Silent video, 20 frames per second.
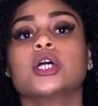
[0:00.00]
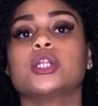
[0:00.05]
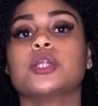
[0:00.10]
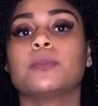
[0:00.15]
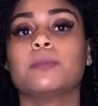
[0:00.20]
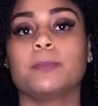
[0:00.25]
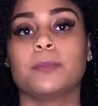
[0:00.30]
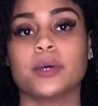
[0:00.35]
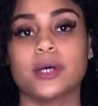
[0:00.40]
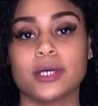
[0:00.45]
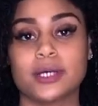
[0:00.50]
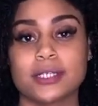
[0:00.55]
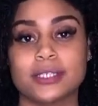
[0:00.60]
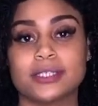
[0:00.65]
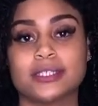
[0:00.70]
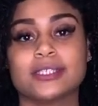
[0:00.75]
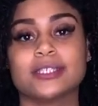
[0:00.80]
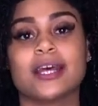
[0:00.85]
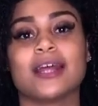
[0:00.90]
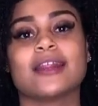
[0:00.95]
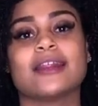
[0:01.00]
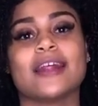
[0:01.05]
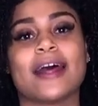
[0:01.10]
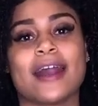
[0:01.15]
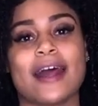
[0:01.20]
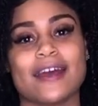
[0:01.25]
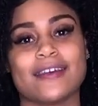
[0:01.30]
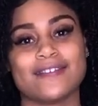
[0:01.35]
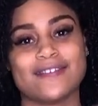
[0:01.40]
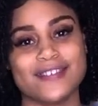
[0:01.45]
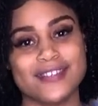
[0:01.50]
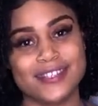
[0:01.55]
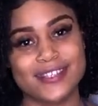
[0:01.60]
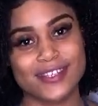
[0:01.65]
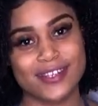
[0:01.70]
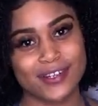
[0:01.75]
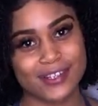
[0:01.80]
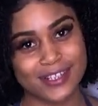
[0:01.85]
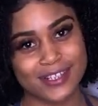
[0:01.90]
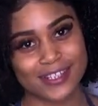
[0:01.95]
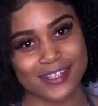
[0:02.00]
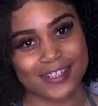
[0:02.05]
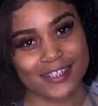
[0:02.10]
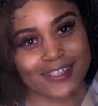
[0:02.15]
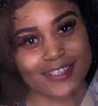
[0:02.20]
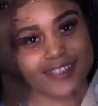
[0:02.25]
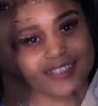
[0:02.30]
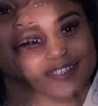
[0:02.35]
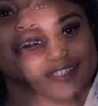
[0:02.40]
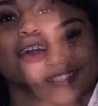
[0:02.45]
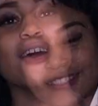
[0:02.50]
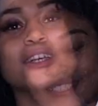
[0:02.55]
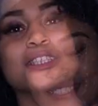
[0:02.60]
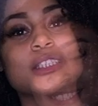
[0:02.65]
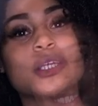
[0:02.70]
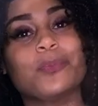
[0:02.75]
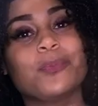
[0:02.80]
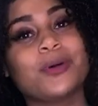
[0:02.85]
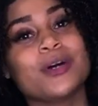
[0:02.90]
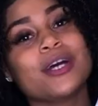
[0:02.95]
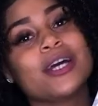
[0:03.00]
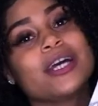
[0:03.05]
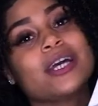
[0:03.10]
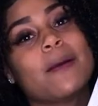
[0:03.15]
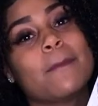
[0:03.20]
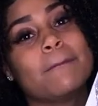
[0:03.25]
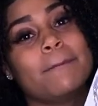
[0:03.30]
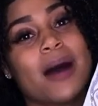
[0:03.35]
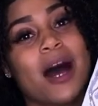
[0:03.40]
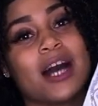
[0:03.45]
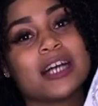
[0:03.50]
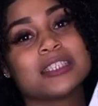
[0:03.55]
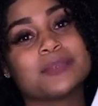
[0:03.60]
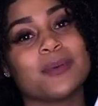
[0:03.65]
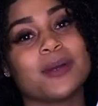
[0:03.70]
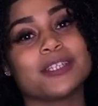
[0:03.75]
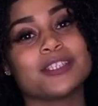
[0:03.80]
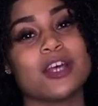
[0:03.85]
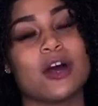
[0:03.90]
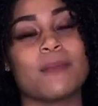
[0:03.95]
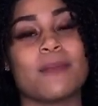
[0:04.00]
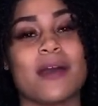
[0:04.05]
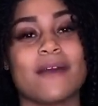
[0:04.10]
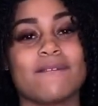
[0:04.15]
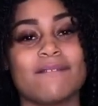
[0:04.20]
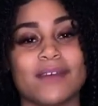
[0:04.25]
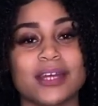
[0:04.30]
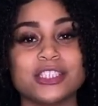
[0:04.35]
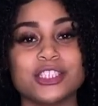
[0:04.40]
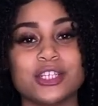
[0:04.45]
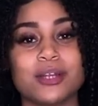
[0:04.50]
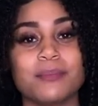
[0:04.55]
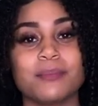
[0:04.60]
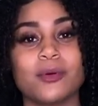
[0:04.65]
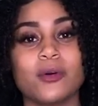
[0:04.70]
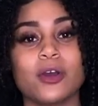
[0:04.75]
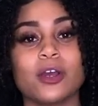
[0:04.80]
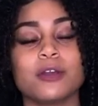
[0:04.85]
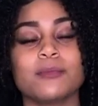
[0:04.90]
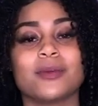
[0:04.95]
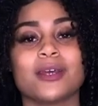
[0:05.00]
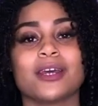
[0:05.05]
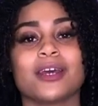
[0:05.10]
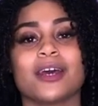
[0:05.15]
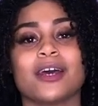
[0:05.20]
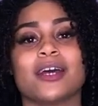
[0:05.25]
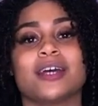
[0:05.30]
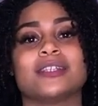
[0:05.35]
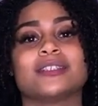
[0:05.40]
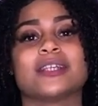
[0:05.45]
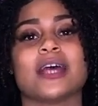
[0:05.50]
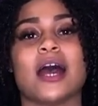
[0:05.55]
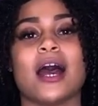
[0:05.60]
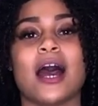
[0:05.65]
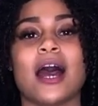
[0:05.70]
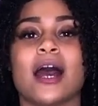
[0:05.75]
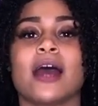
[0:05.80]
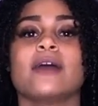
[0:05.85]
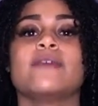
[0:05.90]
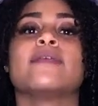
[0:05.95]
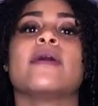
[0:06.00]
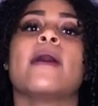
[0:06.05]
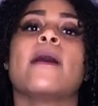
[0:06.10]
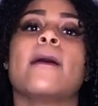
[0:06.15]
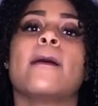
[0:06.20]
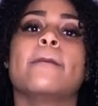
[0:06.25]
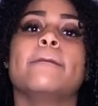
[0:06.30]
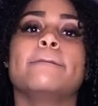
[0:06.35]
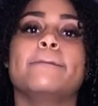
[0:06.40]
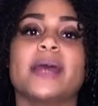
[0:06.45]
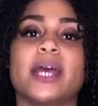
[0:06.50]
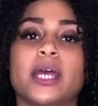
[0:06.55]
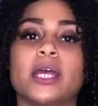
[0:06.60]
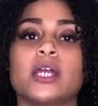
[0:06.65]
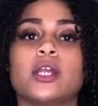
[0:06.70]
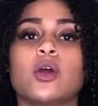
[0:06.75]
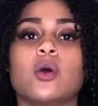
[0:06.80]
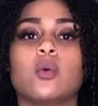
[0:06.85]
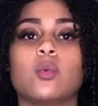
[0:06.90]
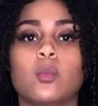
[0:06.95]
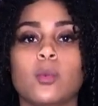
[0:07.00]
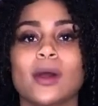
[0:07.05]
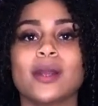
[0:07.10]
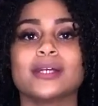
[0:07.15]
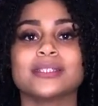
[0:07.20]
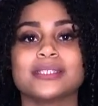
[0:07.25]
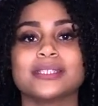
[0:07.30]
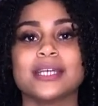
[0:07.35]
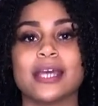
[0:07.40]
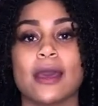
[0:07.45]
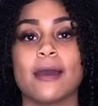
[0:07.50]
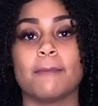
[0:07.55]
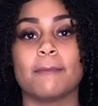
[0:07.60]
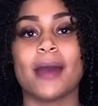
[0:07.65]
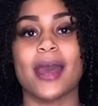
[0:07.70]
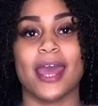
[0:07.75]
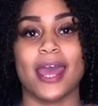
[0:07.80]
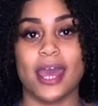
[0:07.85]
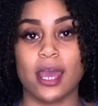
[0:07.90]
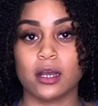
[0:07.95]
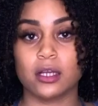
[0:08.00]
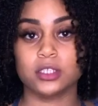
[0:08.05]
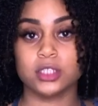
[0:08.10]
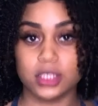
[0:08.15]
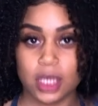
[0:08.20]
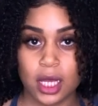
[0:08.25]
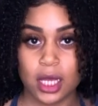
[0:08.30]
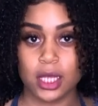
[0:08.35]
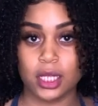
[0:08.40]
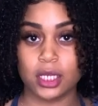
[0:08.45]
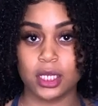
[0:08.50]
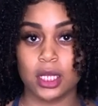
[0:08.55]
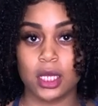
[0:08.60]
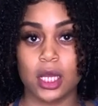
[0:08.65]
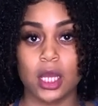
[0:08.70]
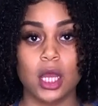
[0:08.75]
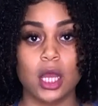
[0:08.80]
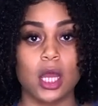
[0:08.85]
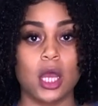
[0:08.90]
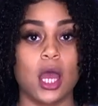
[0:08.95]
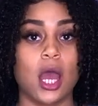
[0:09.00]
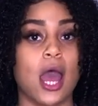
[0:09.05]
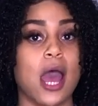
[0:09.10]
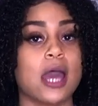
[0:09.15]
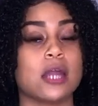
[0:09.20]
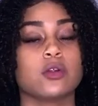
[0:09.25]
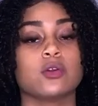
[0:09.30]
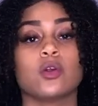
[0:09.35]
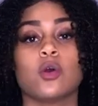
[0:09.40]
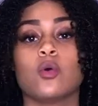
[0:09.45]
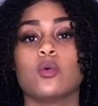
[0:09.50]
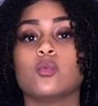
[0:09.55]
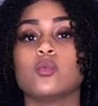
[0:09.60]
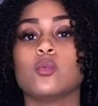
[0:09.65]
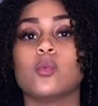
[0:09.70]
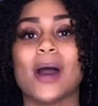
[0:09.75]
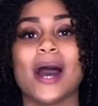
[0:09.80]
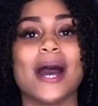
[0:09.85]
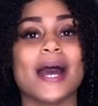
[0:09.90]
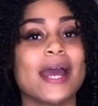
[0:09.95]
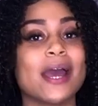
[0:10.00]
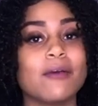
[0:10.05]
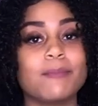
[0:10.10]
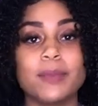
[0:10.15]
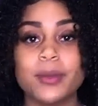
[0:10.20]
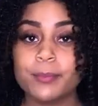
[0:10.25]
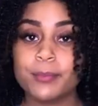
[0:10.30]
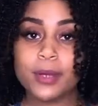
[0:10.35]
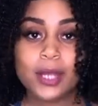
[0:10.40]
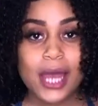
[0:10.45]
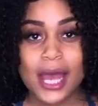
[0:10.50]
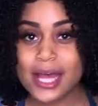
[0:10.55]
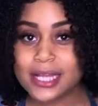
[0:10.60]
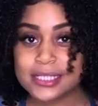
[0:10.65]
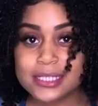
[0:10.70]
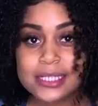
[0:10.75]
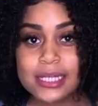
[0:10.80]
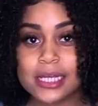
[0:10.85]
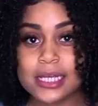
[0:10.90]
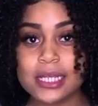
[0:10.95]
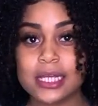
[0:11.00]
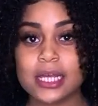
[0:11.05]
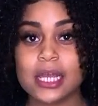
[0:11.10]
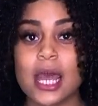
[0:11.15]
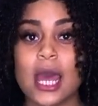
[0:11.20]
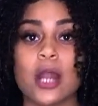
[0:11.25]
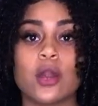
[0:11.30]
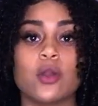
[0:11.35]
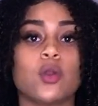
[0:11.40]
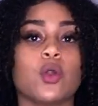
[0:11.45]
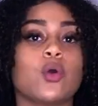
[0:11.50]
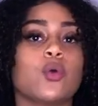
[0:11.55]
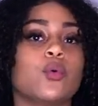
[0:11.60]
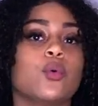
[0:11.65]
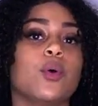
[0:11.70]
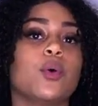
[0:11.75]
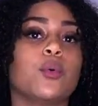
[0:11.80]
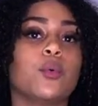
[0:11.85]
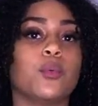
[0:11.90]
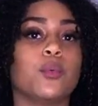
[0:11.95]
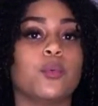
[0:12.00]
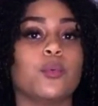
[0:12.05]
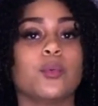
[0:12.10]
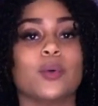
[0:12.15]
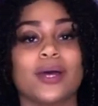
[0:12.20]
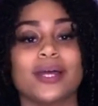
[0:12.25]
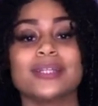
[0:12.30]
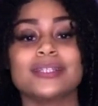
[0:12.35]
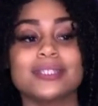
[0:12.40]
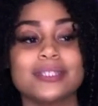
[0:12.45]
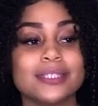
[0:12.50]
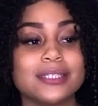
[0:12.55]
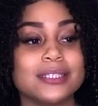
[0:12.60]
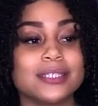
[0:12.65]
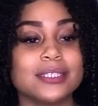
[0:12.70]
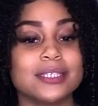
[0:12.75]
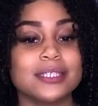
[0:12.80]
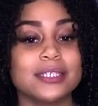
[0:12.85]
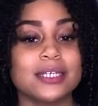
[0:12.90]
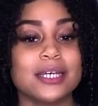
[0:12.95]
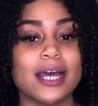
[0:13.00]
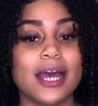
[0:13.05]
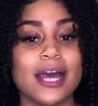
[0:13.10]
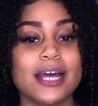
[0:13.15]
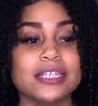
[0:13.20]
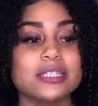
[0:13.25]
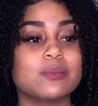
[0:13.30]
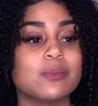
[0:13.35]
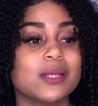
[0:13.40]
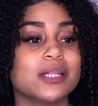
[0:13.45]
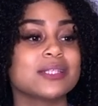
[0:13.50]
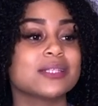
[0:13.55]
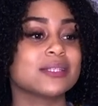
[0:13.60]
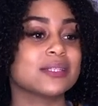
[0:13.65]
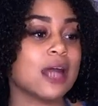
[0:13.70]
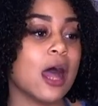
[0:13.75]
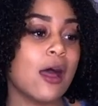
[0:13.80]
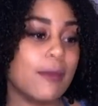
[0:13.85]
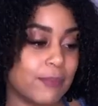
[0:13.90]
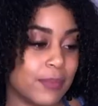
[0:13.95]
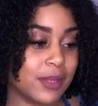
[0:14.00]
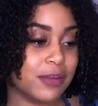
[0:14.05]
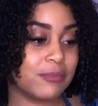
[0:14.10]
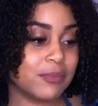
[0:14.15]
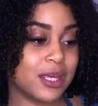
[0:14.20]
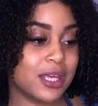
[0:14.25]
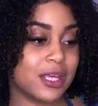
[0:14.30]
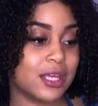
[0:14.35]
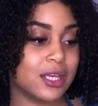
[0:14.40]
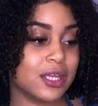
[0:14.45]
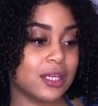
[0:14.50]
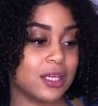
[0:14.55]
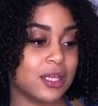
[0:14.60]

the books that I've started. I also put box braids on my vision board because I've been wanting to get my hair done. I don't know why I've been procrastinating. I don't know what has been stopping me,